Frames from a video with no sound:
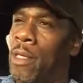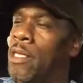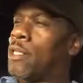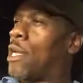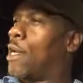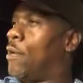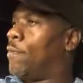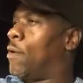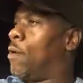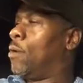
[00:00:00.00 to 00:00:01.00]
It's time
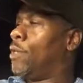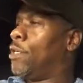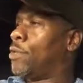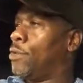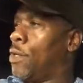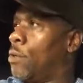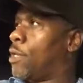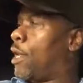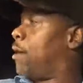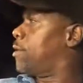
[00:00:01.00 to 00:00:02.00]
for all these
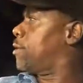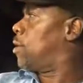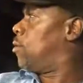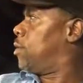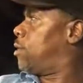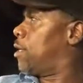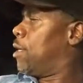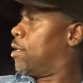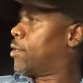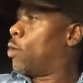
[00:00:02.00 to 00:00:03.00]
adult characters on this
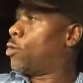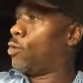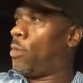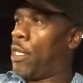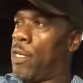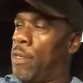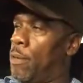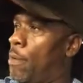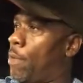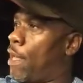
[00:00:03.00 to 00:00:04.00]
social media
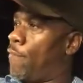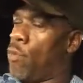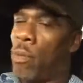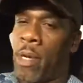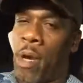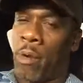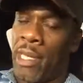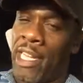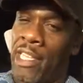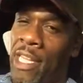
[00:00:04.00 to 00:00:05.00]
platform called
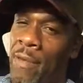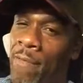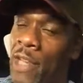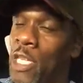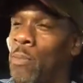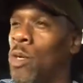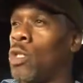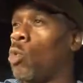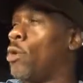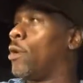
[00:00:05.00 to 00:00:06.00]
LinkedIn,
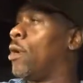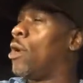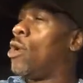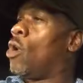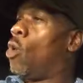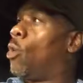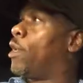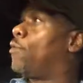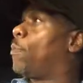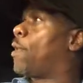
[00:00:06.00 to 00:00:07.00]
Facebook, Twitter, or
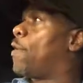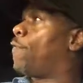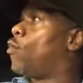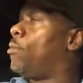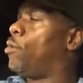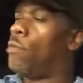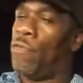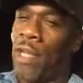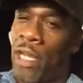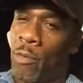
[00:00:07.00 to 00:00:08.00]
whatever platform you
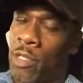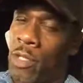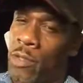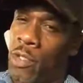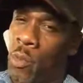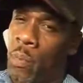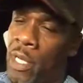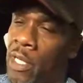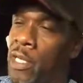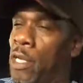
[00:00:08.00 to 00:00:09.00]
invade with your
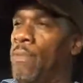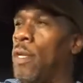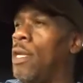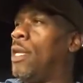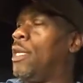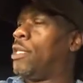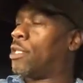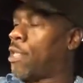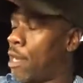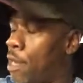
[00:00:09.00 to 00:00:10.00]
stupidity. It is
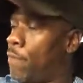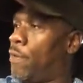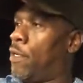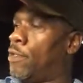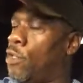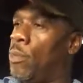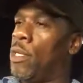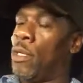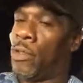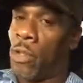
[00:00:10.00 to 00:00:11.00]
time for us to
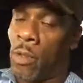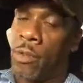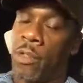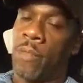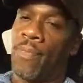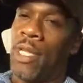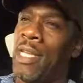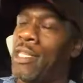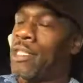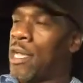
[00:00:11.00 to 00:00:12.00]
be adults.
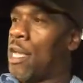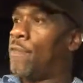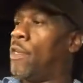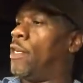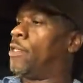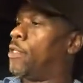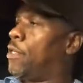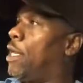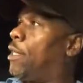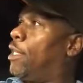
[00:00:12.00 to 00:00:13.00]
It's time for us
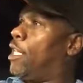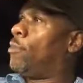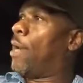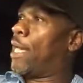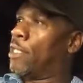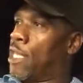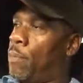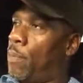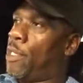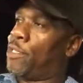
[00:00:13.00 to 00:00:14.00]
to lead by
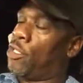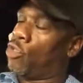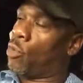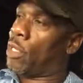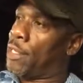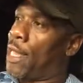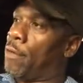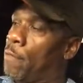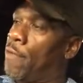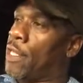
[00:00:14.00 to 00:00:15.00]
example because the
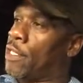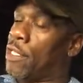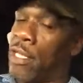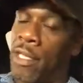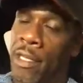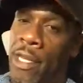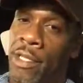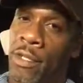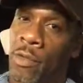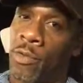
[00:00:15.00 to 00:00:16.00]
trickle-down effect is killing our
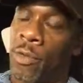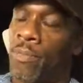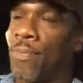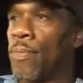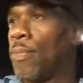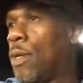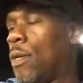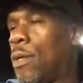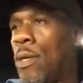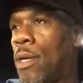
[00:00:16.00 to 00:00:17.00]
children.
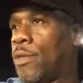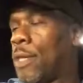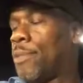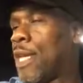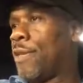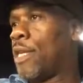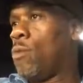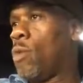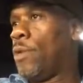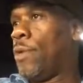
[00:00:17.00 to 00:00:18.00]
Sometimes I
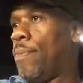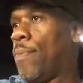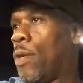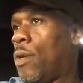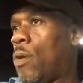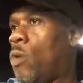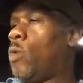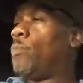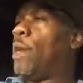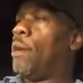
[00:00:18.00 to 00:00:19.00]
wonder,
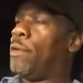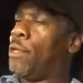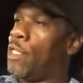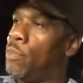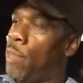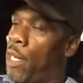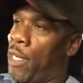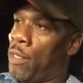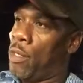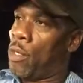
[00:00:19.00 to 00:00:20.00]
who's married to this
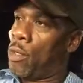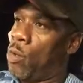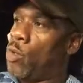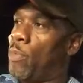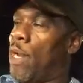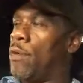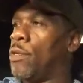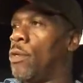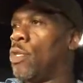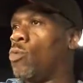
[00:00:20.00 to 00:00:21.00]
man? Who's
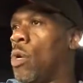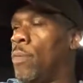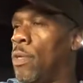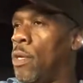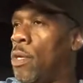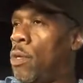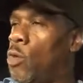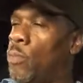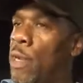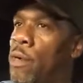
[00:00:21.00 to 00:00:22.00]
married to this woman?
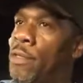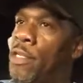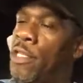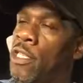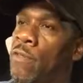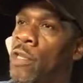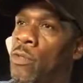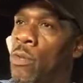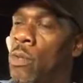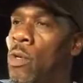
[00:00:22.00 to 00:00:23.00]
Who's married to this
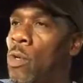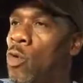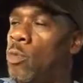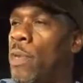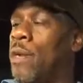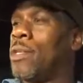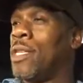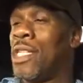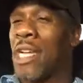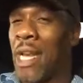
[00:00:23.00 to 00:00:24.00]
individual? who's married
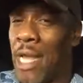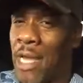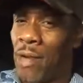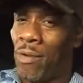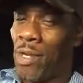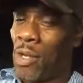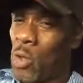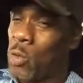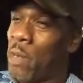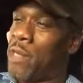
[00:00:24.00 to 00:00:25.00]
to this clown,
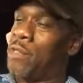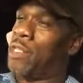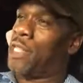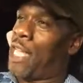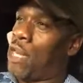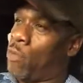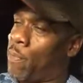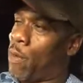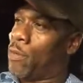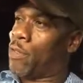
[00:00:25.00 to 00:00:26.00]
who's married to this angry
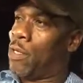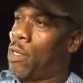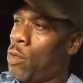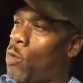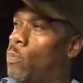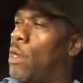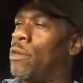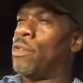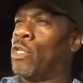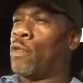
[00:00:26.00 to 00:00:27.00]
person, who's
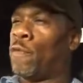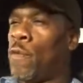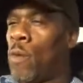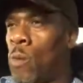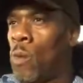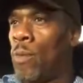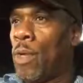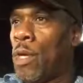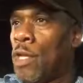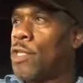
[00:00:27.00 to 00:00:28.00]
married to this fool,
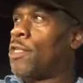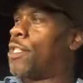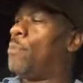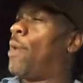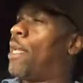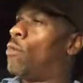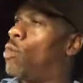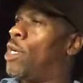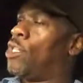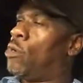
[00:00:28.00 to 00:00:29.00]
to sit back and
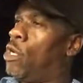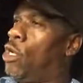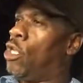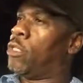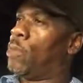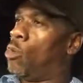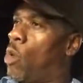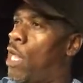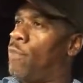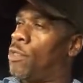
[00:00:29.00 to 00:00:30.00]
watch your husband or
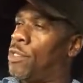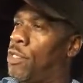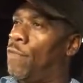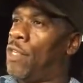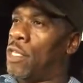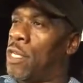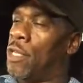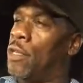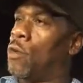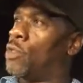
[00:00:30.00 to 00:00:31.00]
wife or significant
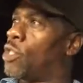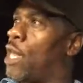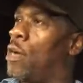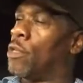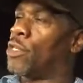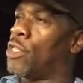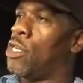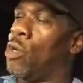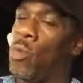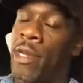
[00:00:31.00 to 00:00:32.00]
other or child or
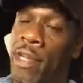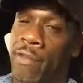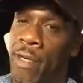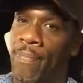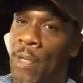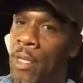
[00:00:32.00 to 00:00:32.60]
son or whatever